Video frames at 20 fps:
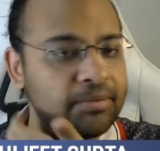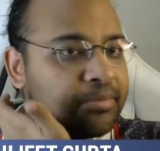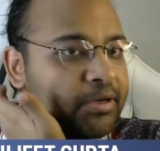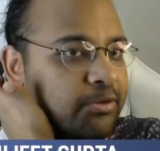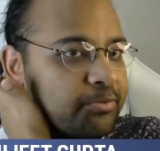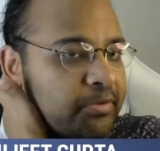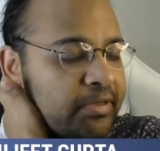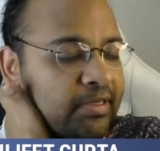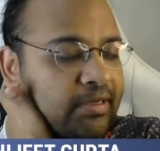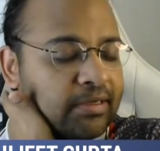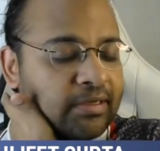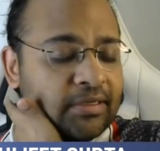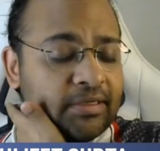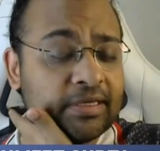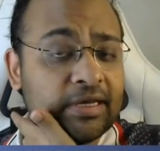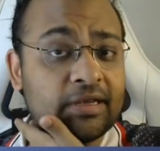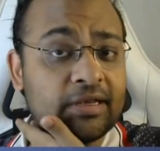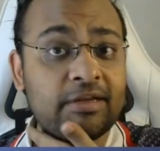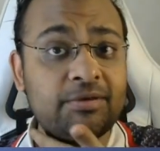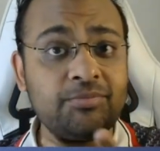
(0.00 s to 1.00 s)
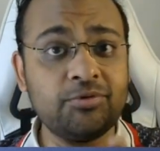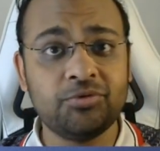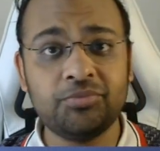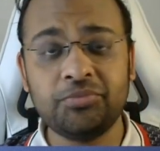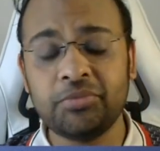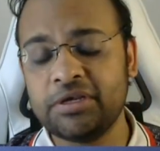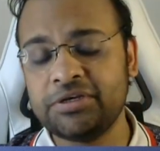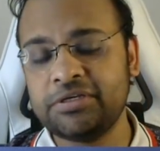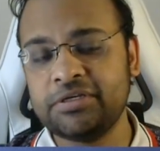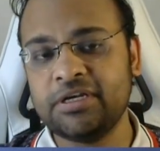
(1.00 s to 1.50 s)
between Jan
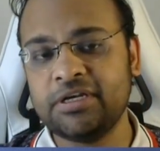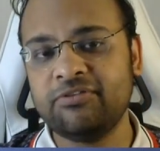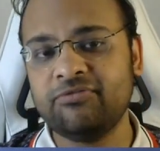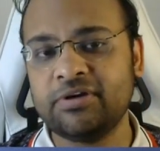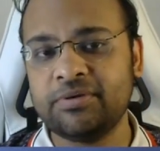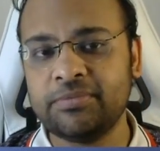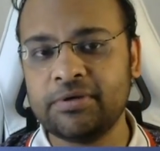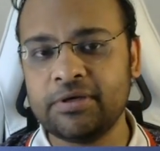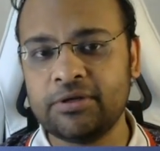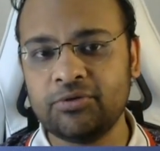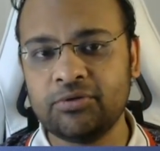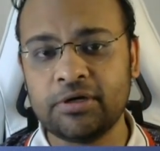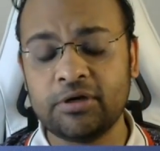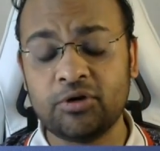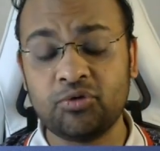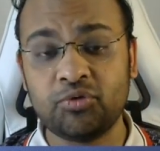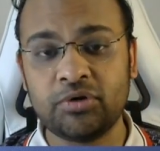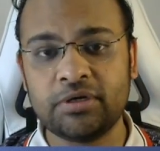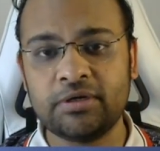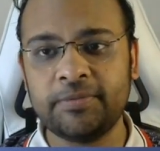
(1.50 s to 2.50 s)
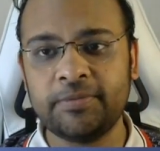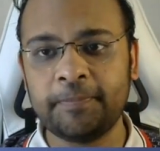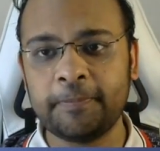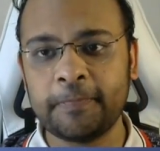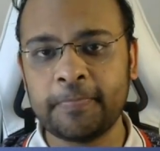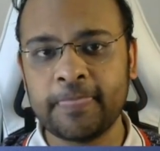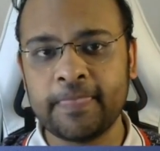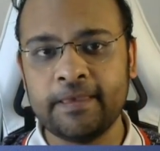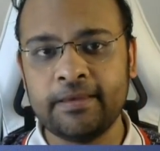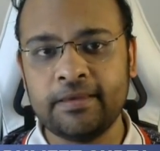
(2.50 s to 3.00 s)
Nepomniachtchi and Fabiano Caruana.
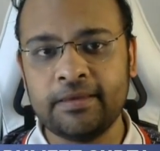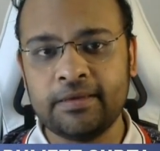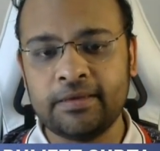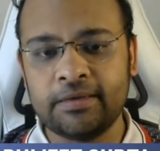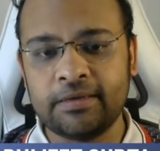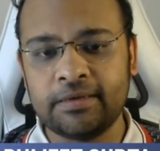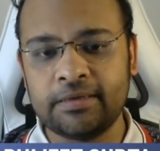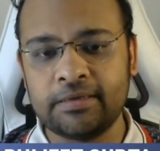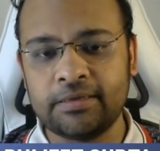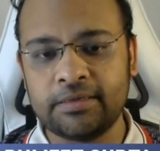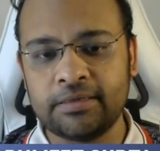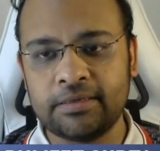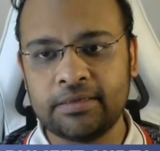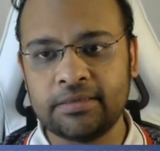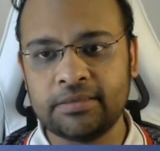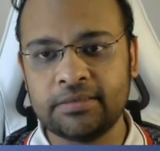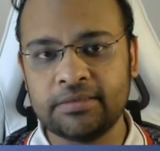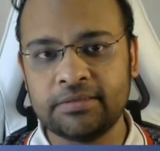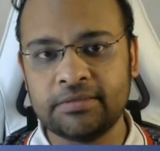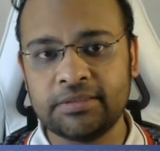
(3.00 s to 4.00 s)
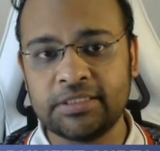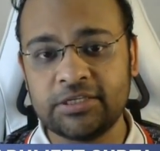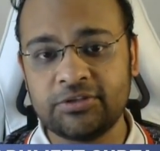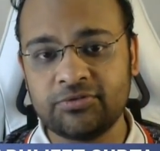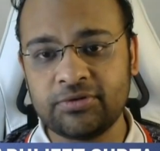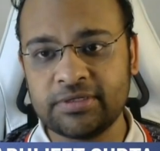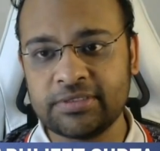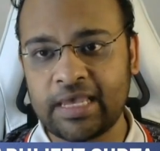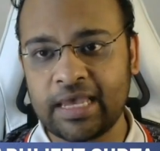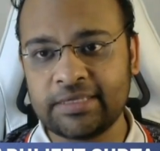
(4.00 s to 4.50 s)

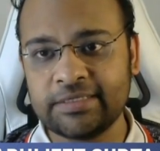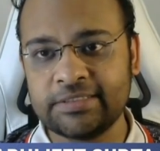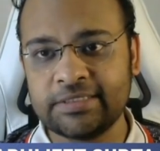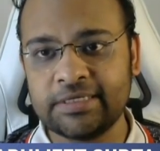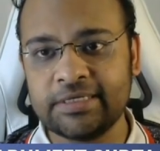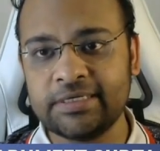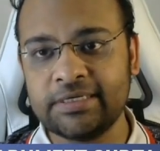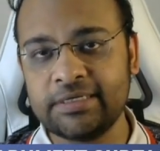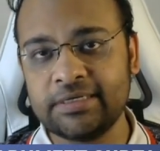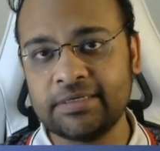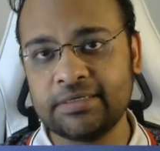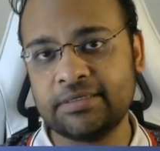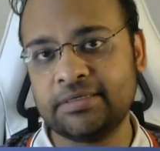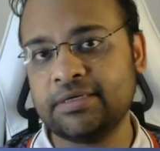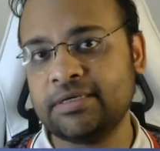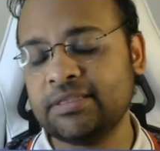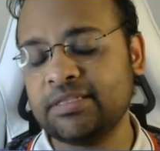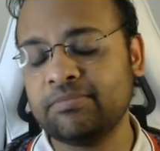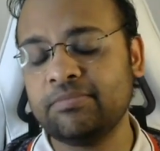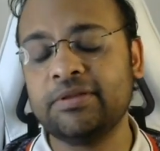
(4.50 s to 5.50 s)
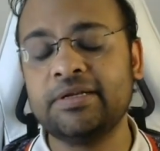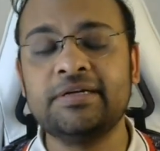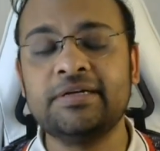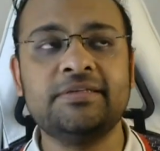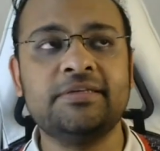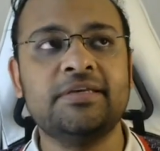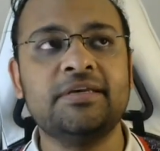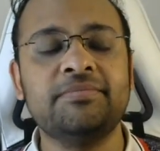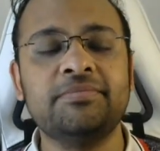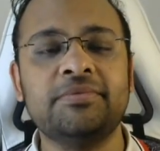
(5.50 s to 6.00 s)
This was actually in the
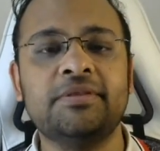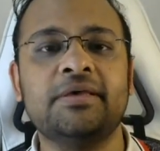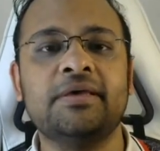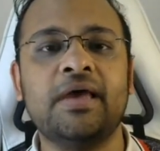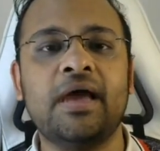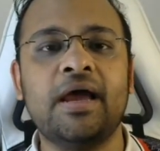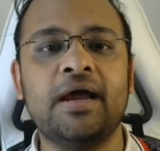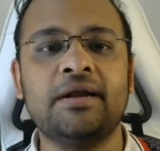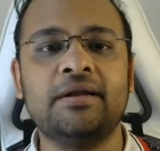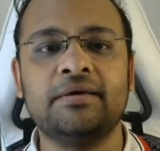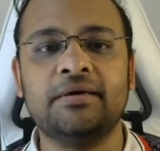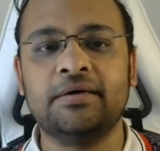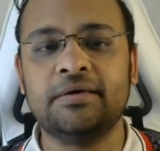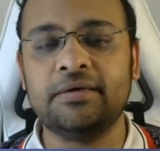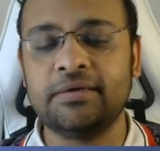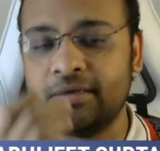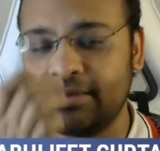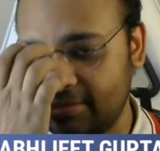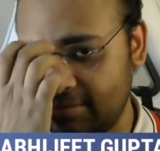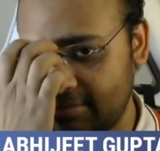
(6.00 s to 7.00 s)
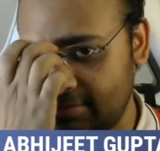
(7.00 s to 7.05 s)
Blitz game. They had, I